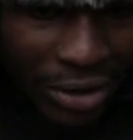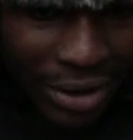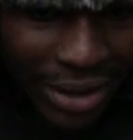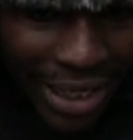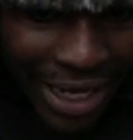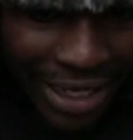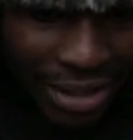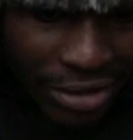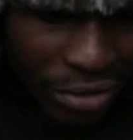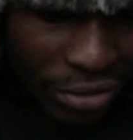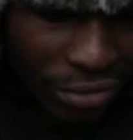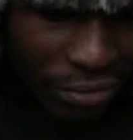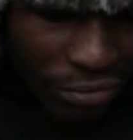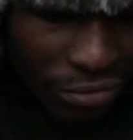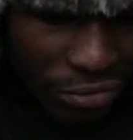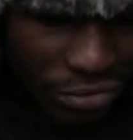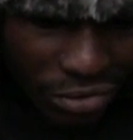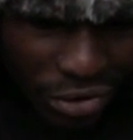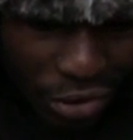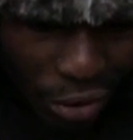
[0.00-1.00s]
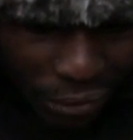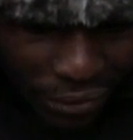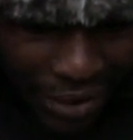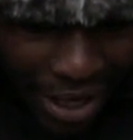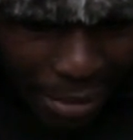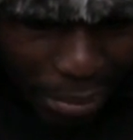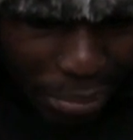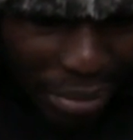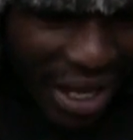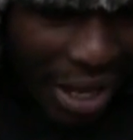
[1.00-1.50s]
us like stuff
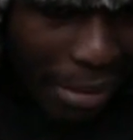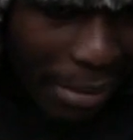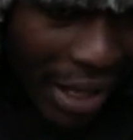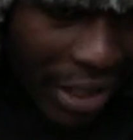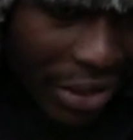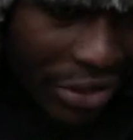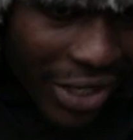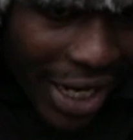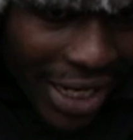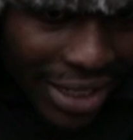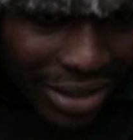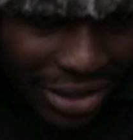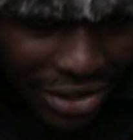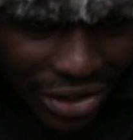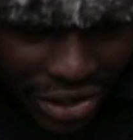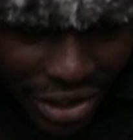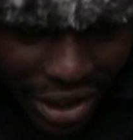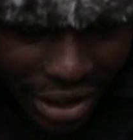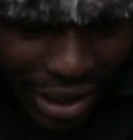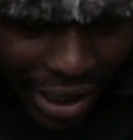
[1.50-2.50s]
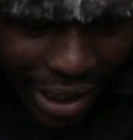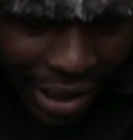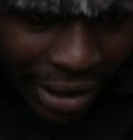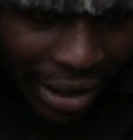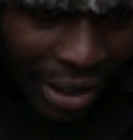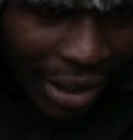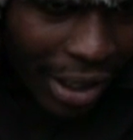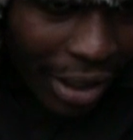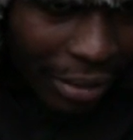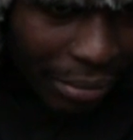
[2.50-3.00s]
like BMX tracks and shit.
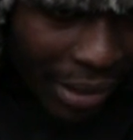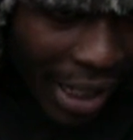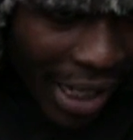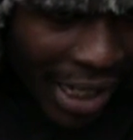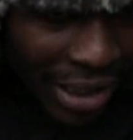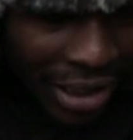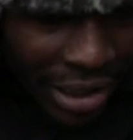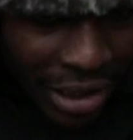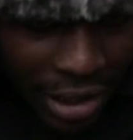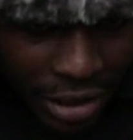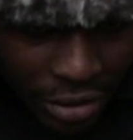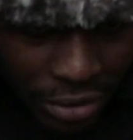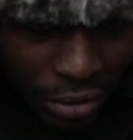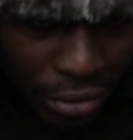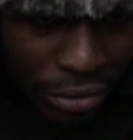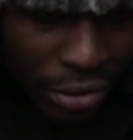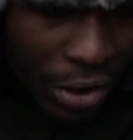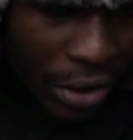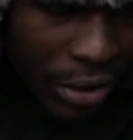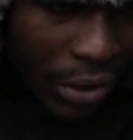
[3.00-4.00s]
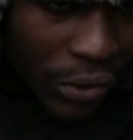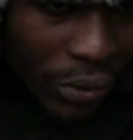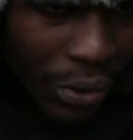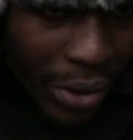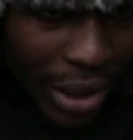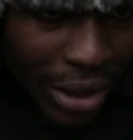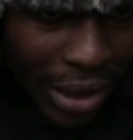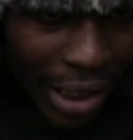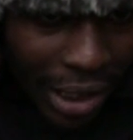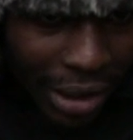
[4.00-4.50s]
Like, I'm 19 years old, turning
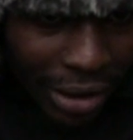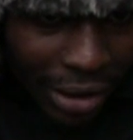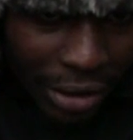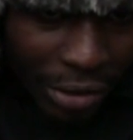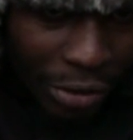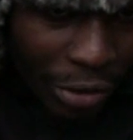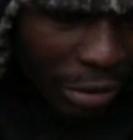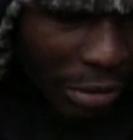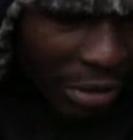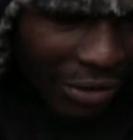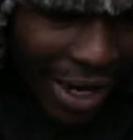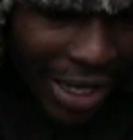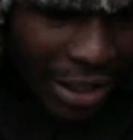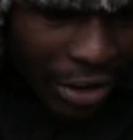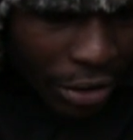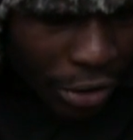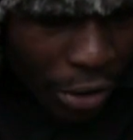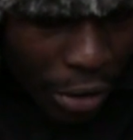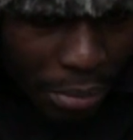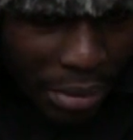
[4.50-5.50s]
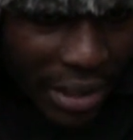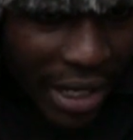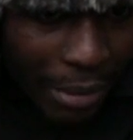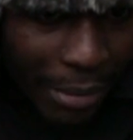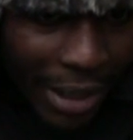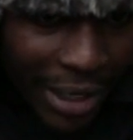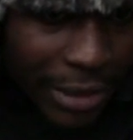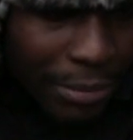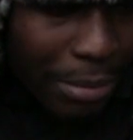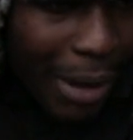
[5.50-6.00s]
20. Like, I don't want to be riding on no
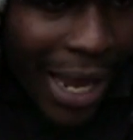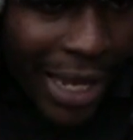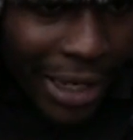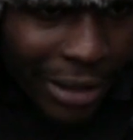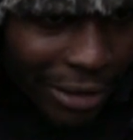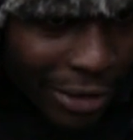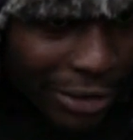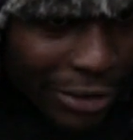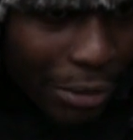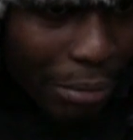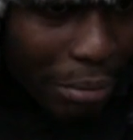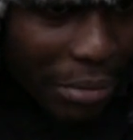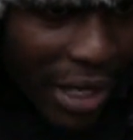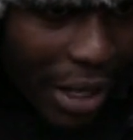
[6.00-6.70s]
BMX bike and some